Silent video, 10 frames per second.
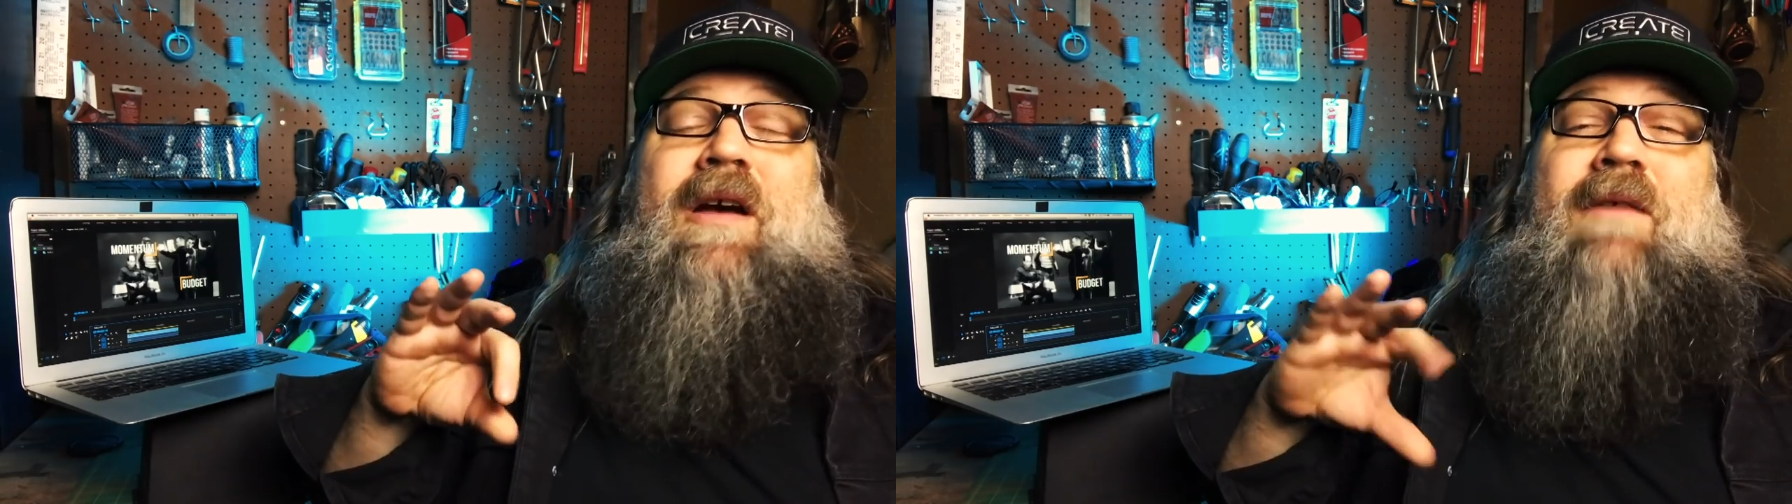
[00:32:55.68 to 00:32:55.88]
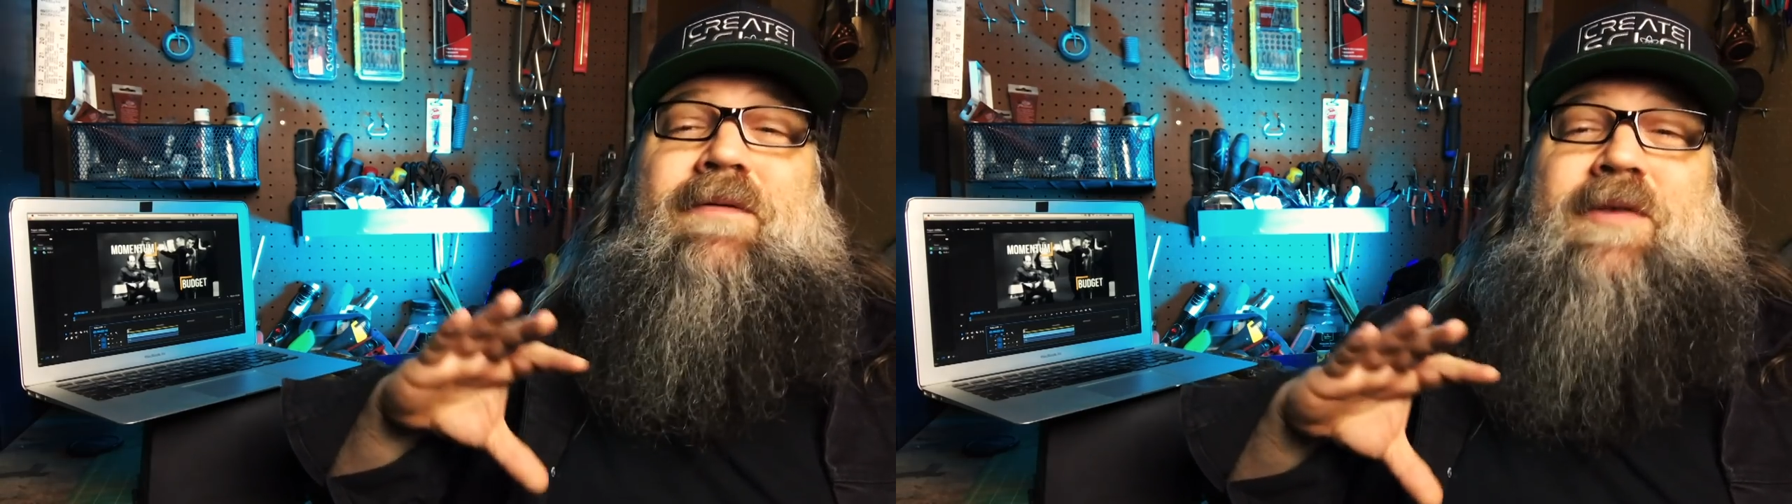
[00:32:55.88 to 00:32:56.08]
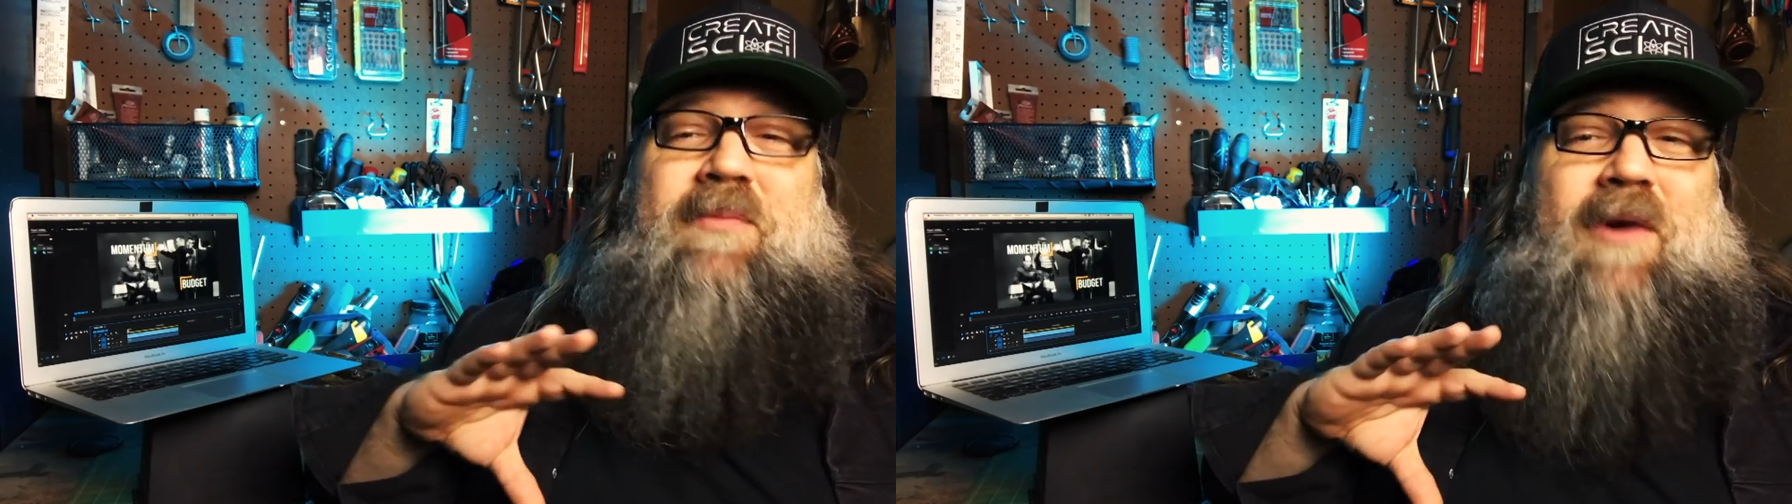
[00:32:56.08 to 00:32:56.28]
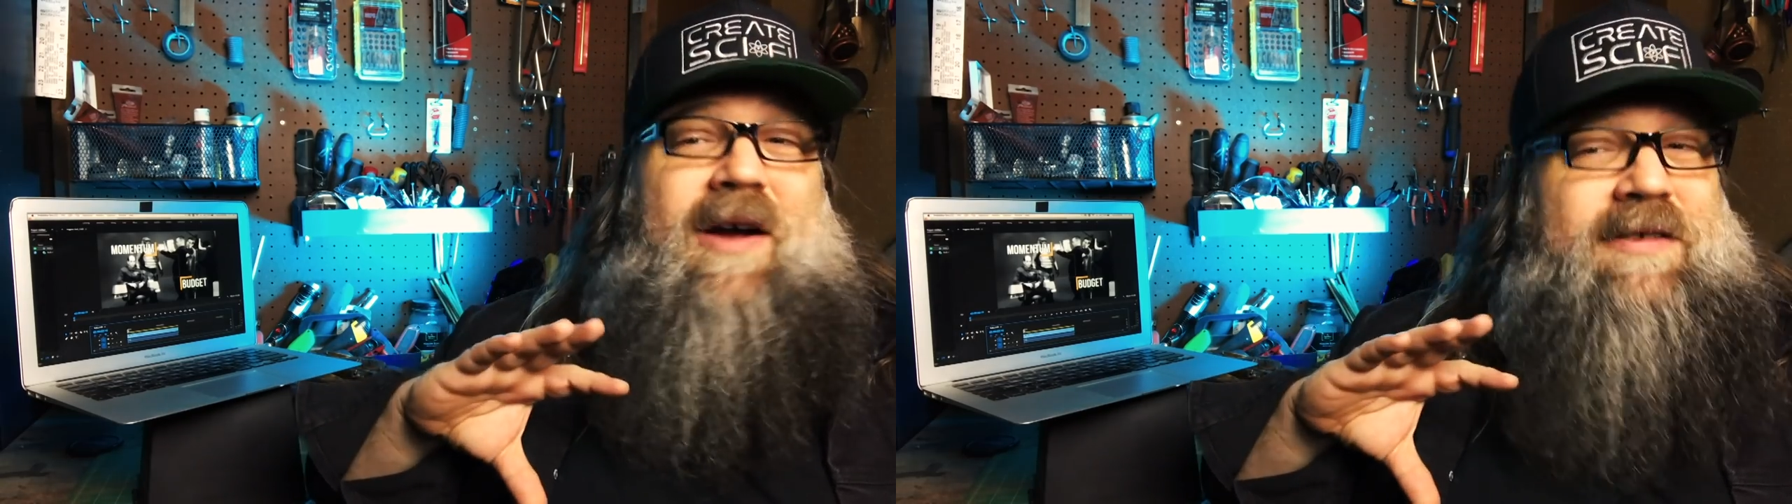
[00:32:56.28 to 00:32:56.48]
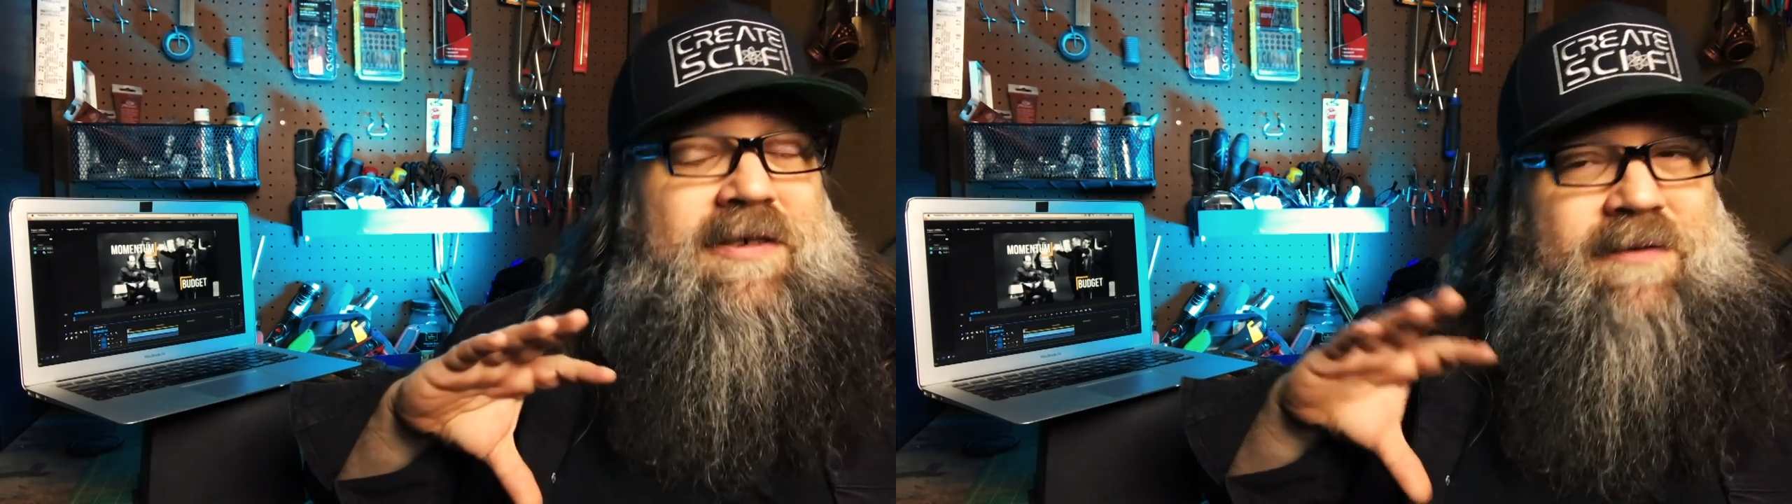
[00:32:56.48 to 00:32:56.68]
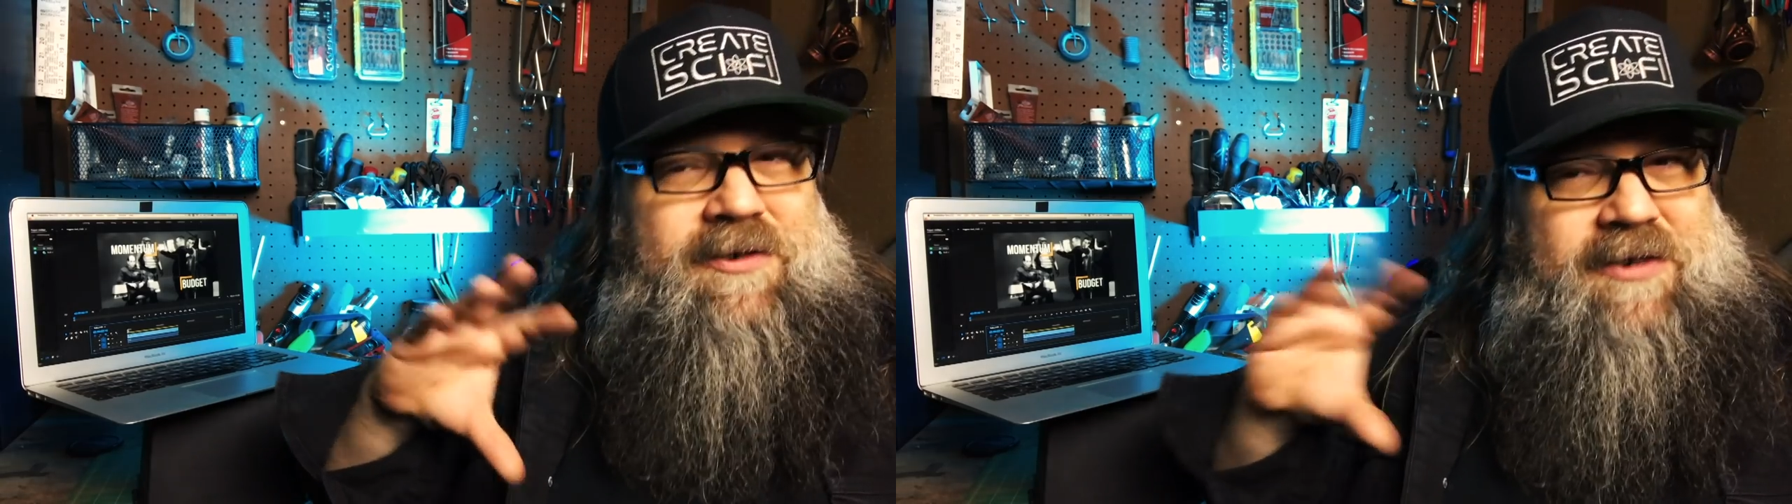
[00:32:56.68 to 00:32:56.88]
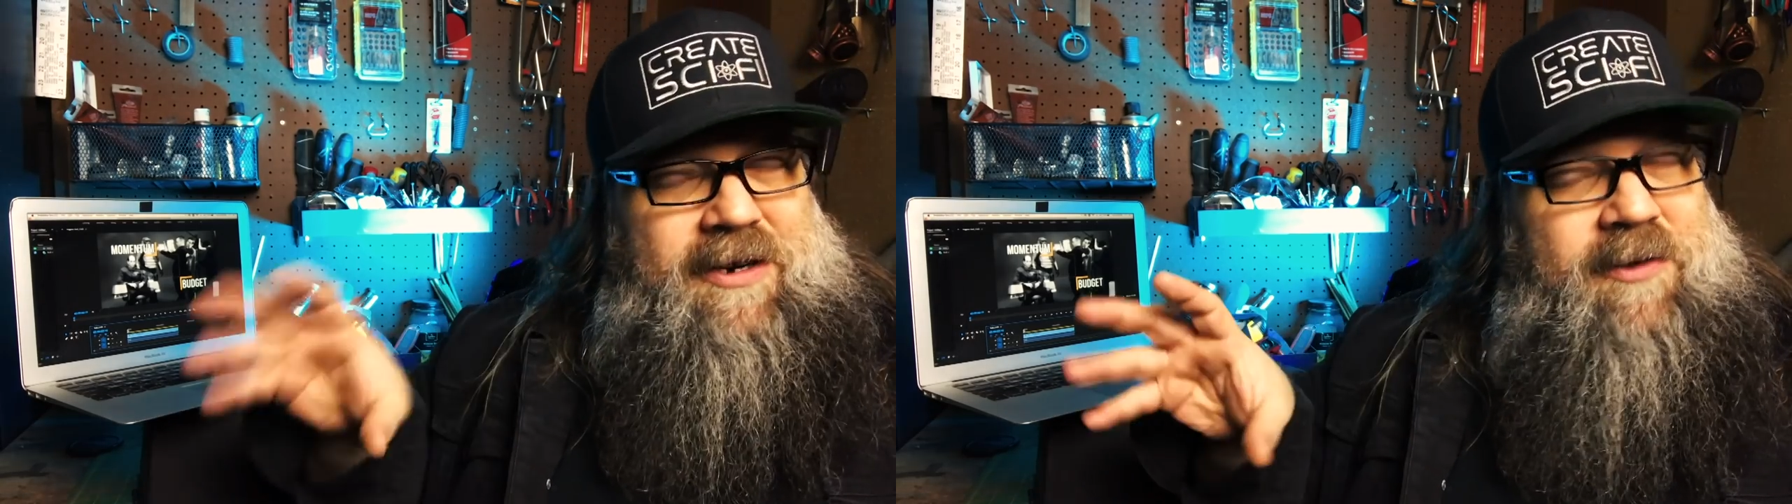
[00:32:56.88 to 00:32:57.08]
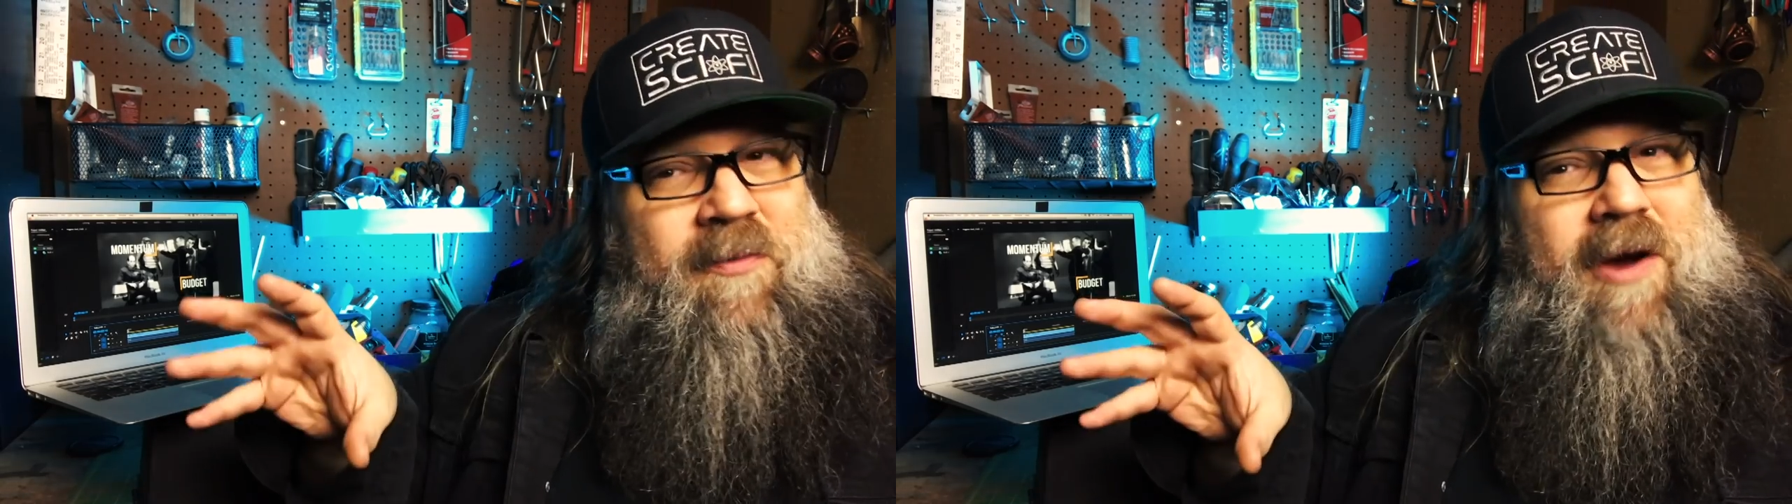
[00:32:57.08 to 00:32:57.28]
of the process for
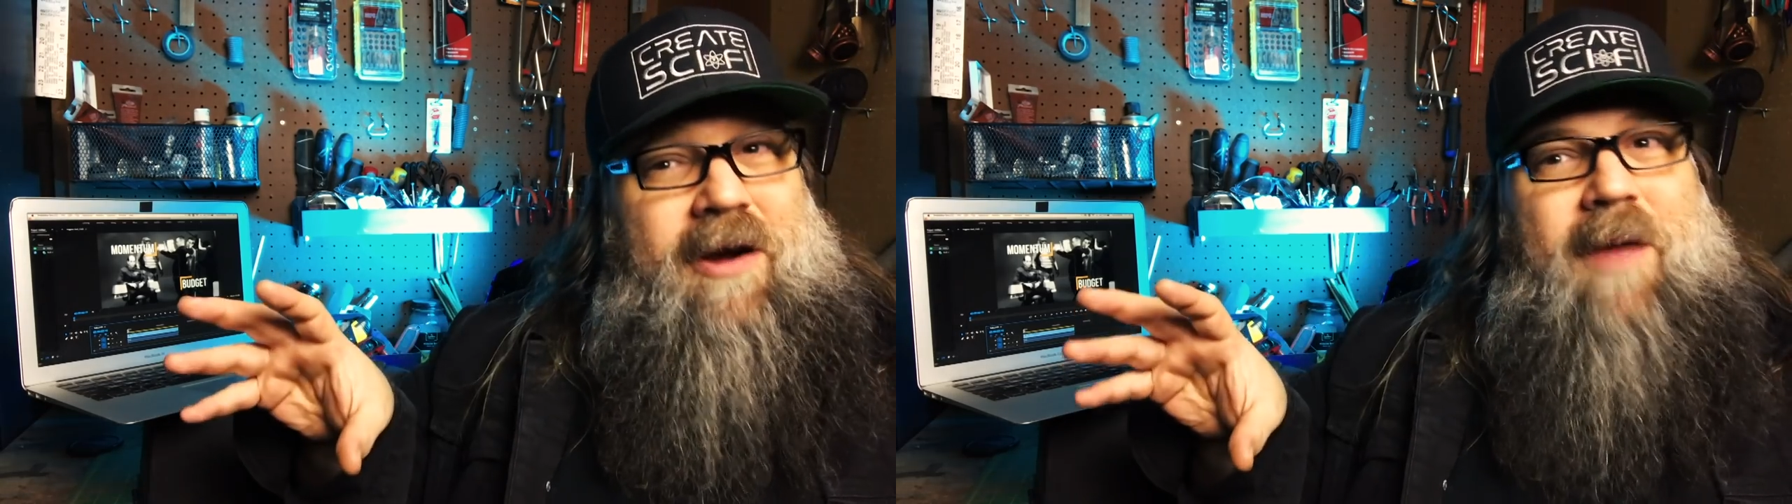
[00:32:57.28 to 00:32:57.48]
Zenith Run.